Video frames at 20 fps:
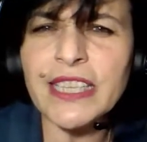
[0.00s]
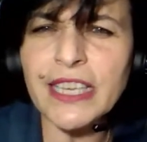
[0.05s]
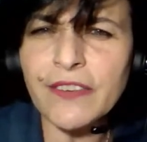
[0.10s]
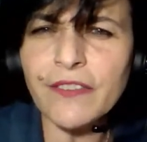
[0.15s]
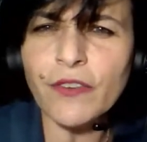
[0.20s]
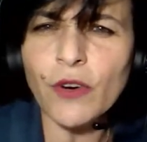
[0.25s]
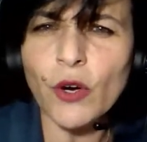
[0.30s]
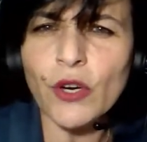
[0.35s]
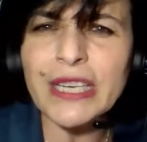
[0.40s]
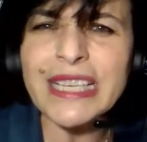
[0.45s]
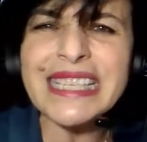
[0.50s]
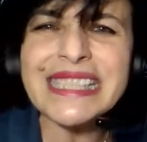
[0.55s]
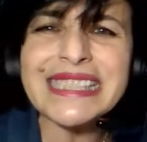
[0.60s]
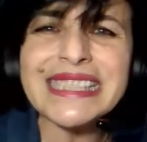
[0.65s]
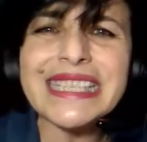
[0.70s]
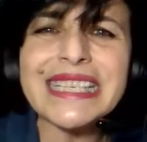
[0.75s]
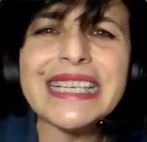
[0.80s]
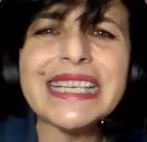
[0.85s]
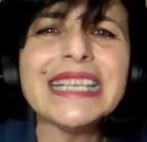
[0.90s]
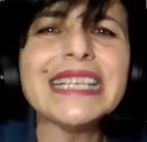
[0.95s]
Therefore,
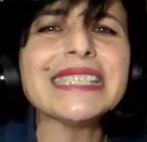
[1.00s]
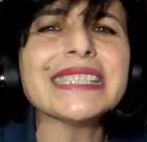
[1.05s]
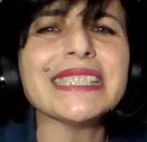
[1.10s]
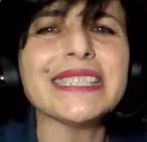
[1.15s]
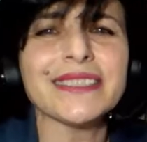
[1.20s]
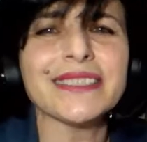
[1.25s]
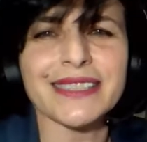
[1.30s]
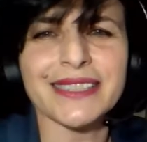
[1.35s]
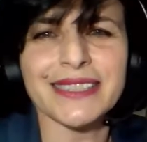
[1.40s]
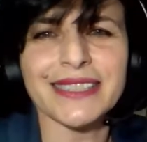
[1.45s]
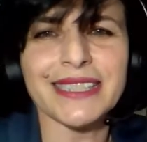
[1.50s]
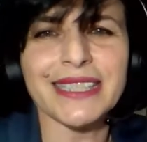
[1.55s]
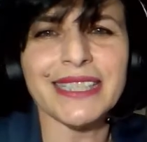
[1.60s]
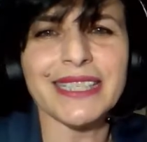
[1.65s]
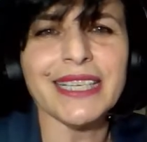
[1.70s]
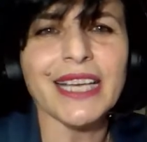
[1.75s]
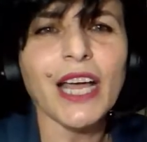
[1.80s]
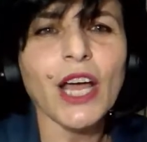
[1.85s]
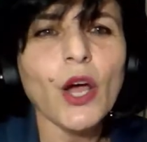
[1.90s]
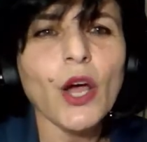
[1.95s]
it's easy to
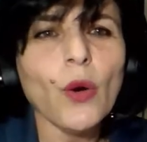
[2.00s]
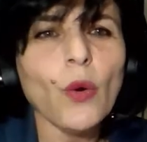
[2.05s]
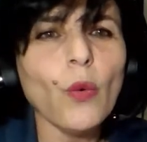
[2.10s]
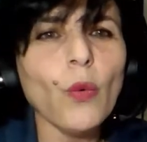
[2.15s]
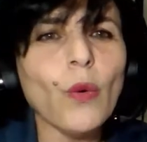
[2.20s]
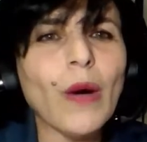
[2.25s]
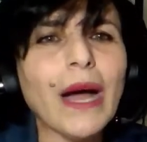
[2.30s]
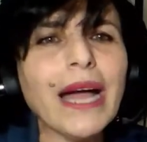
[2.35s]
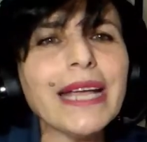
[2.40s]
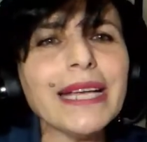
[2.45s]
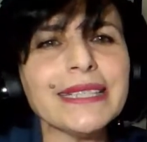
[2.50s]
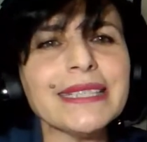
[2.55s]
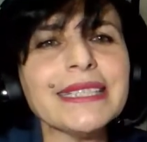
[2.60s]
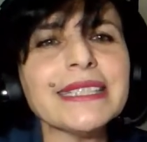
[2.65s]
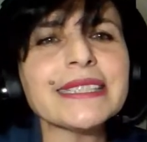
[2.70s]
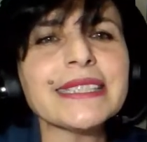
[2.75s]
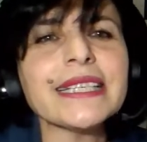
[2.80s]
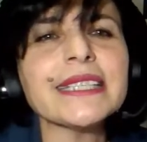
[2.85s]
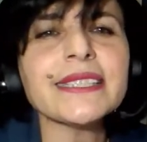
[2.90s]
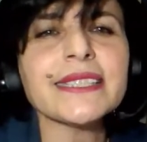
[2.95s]
see why it
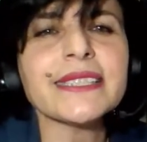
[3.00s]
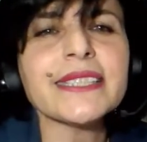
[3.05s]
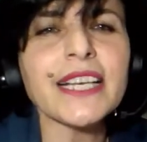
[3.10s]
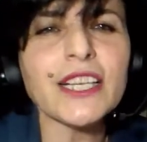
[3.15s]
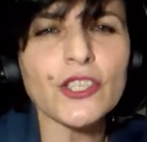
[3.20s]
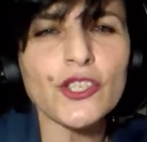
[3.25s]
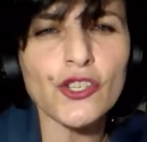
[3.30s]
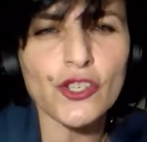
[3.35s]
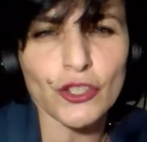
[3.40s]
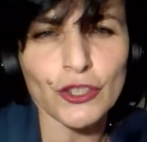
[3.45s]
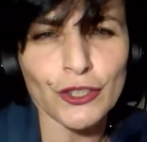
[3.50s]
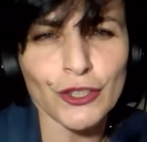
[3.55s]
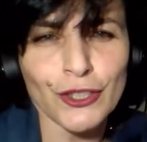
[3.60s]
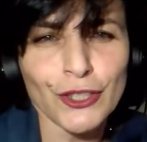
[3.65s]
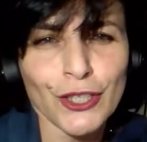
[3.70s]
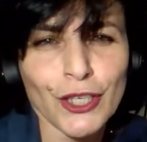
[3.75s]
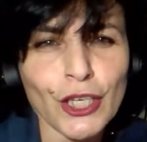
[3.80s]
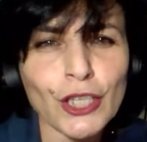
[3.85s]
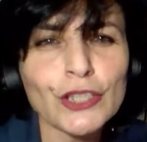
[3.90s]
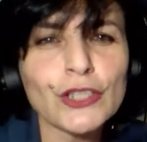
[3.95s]
is essential
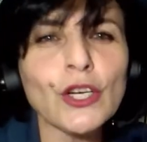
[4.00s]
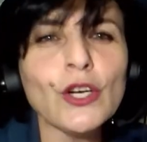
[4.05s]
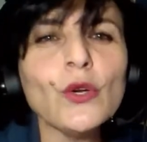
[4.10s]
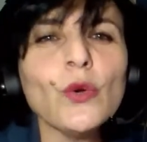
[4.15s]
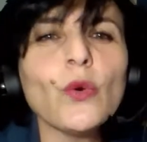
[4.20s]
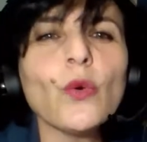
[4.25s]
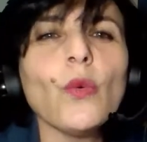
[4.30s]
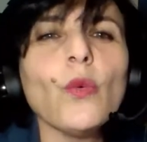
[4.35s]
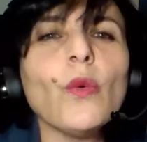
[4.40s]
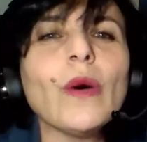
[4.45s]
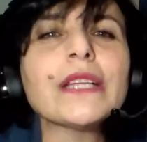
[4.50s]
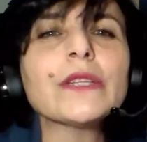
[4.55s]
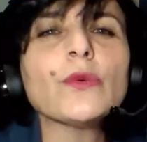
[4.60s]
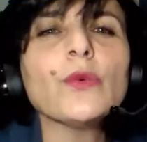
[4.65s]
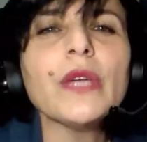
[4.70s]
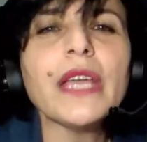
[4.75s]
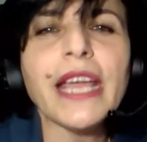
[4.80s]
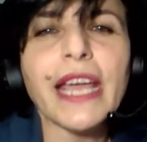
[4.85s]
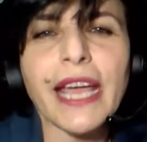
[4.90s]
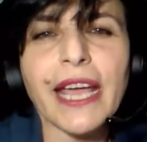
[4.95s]
to look what
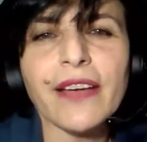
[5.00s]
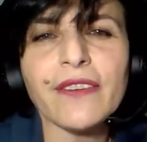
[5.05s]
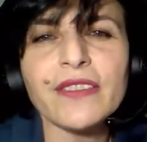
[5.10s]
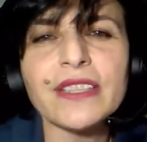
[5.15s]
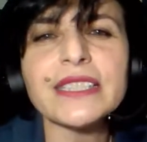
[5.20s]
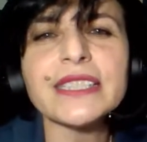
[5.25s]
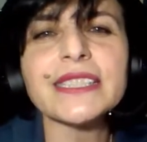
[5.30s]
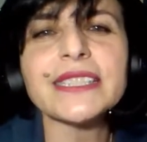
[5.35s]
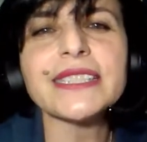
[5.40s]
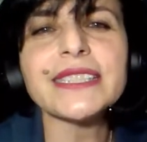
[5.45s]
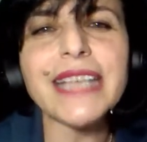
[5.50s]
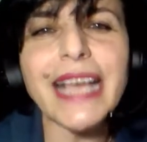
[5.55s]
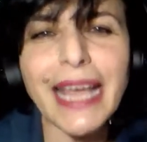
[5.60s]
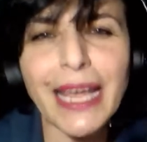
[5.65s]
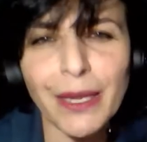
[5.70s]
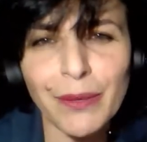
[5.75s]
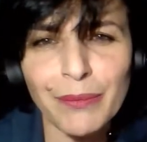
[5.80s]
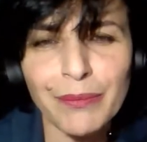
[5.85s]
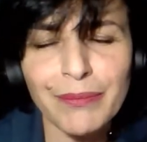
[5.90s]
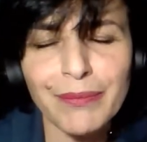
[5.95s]
we have the
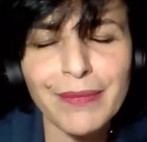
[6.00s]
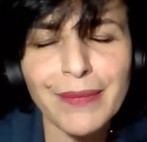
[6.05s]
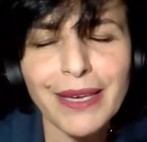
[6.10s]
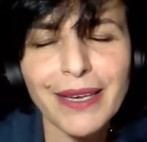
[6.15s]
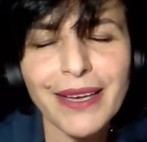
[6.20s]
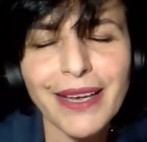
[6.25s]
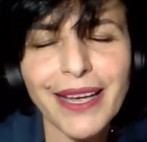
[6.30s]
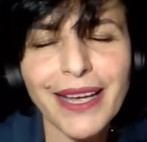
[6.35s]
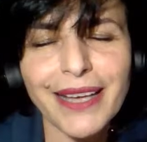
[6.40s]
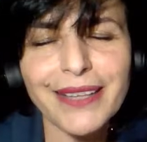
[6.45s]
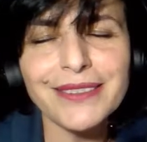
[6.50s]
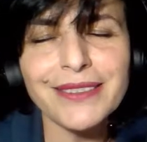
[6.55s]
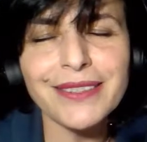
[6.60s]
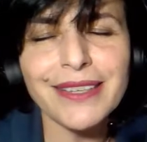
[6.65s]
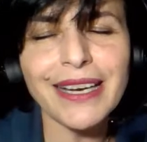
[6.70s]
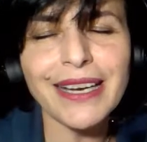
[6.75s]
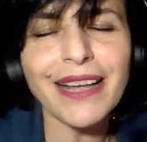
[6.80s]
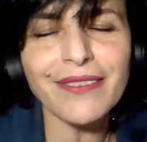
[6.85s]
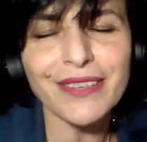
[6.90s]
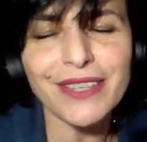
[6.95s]
same and
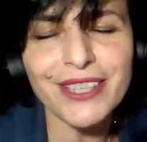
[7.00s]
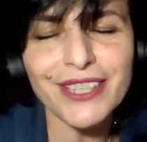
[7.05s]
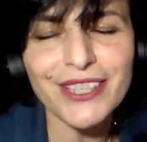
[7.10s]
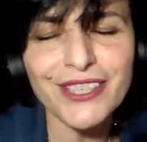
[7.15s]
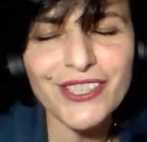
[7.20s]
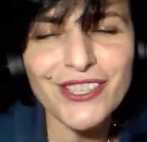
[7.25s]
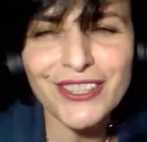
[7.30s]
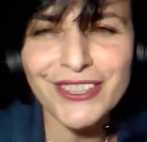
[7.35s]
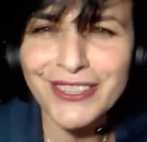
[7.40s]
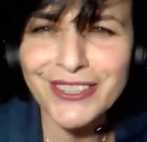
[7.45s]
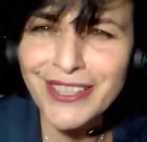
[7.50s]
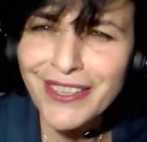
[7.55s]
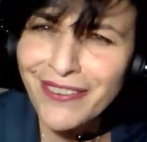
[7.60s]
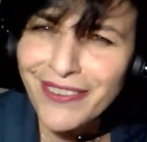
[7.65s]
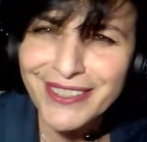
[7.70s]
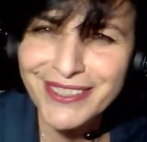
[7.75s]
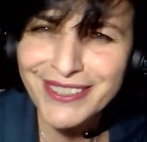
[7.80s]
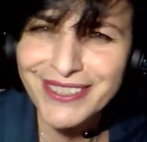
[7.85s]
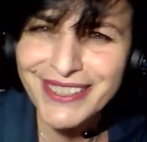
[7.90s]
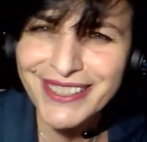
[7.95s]
to leverage the
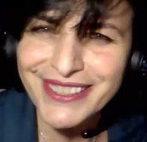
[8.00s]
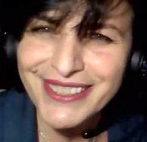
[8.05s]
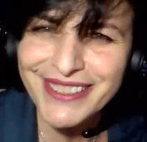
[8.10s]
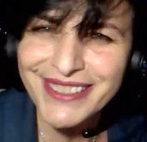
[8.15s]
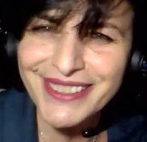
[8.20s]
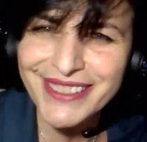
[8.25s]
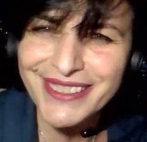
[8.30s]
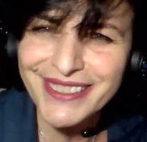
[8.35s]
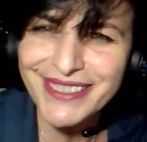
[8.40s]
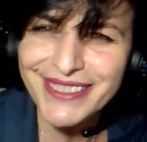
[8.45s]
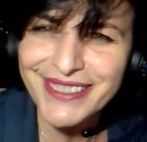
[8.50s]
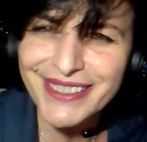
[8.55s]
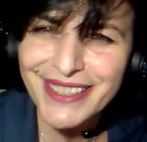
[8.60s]
differences.